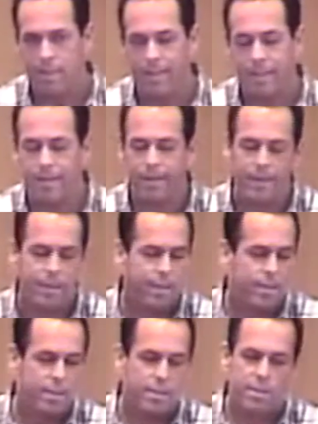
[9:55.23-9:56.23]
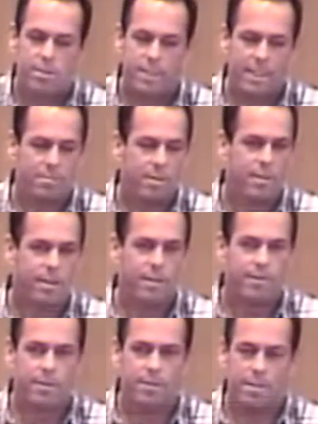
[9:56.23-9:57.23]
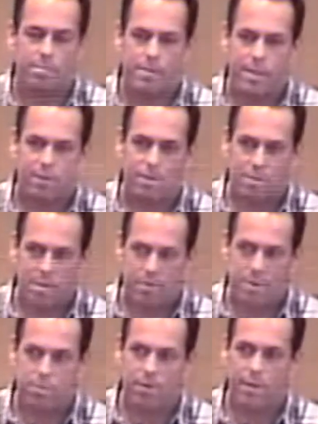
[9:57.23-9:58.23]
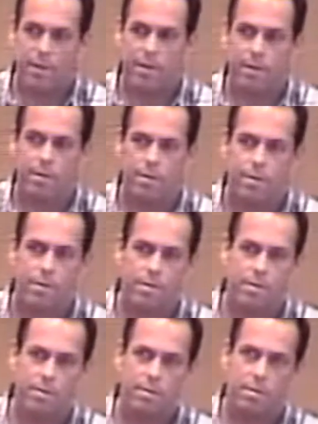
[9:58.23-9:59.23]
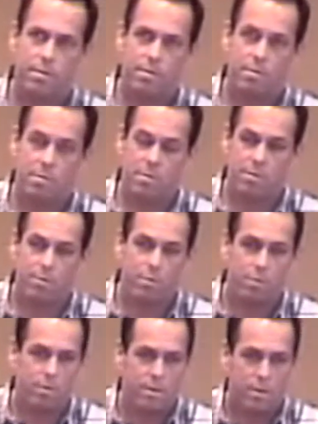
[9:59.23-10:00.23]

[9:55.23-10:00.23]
And that changed my life, because I met so many people there through